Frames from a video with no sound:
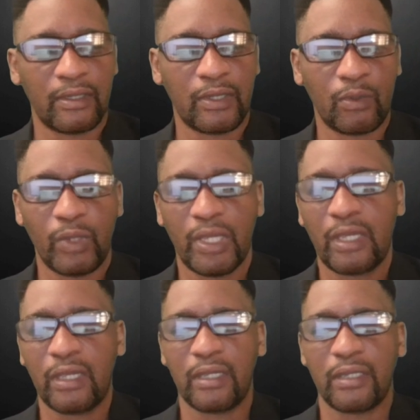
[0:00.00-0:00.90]

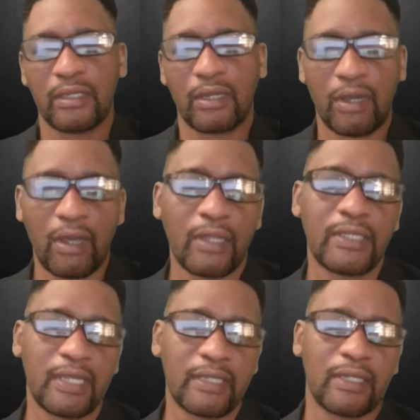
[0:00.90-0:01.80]
the
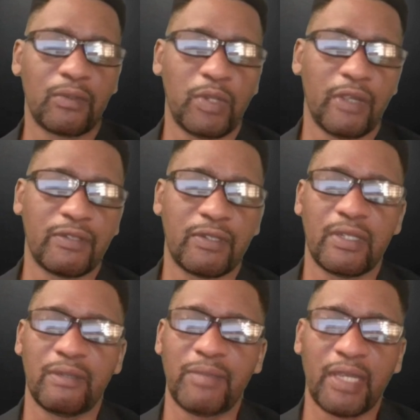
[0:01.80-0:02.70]
content that we have
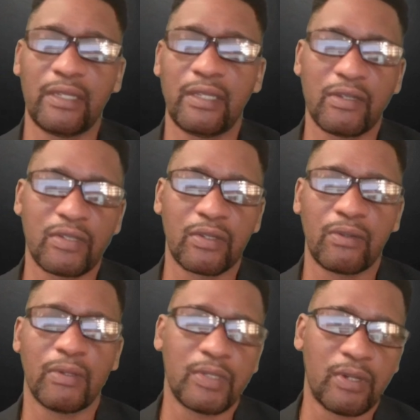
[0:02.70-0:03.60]
studied many years
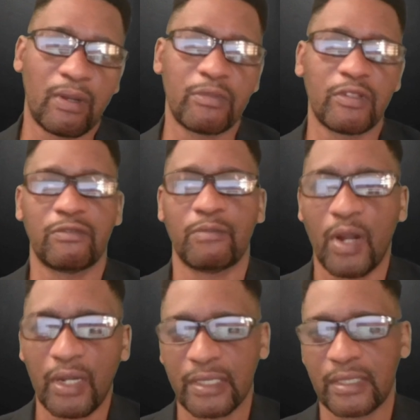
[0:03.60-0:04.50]
ago in terms of
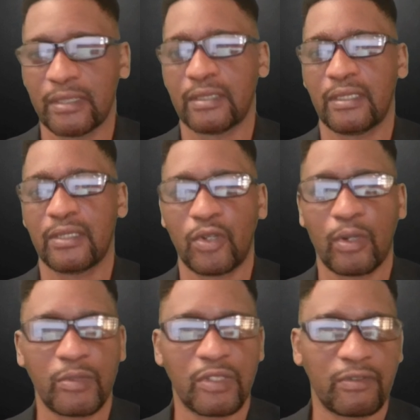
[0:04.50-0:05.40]
marketing and in
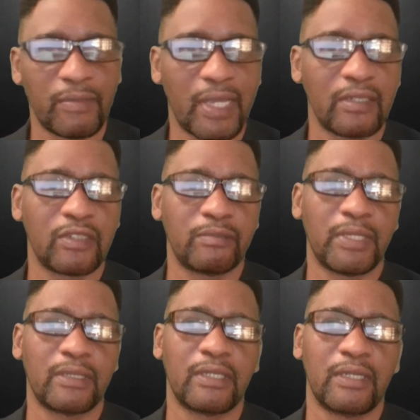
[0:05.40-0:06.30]
terms of
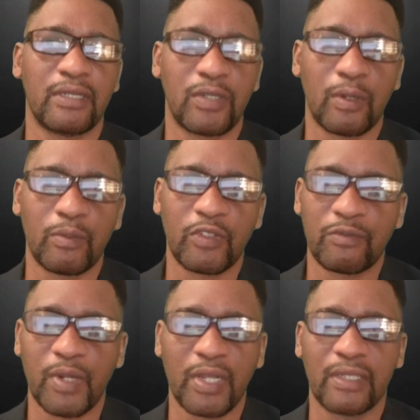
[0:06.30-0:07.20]
management and in terms of
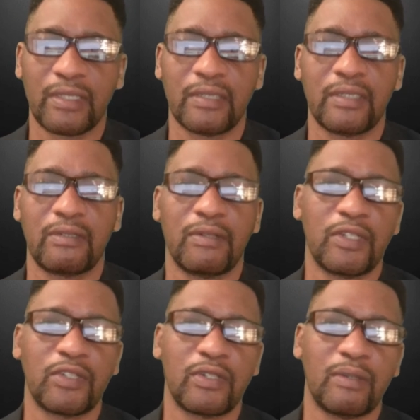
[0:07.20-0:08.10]
market
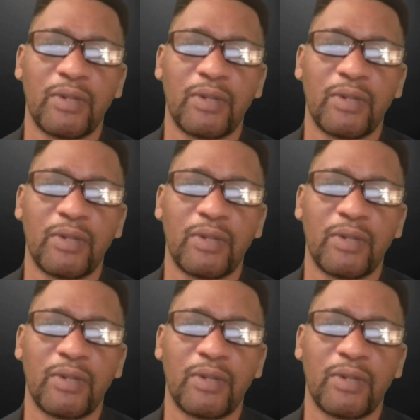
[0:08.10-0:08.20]
integration and